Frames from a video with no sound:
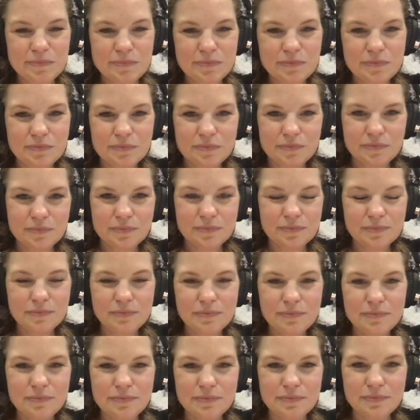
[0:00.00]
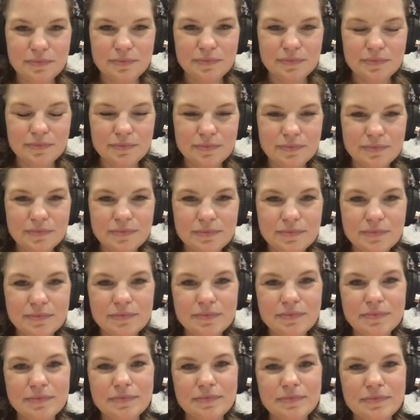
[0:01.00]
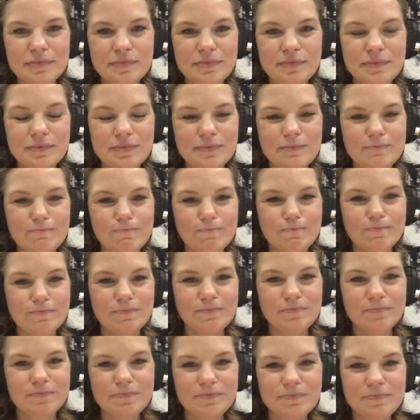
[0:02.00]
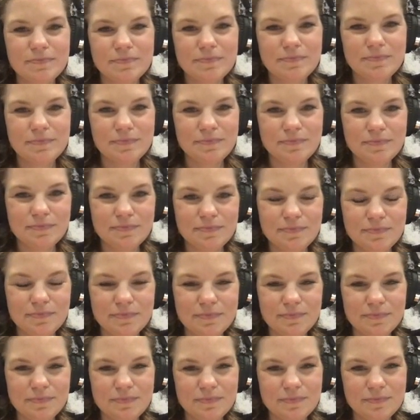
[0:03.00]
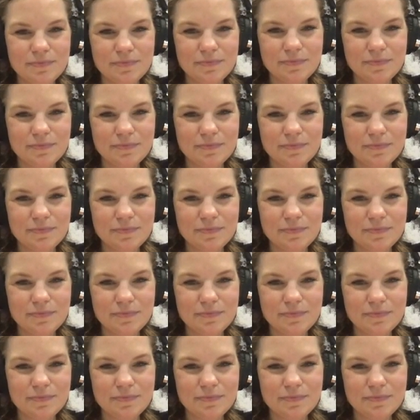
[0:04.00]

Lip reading: No words are spoken by the person on screen.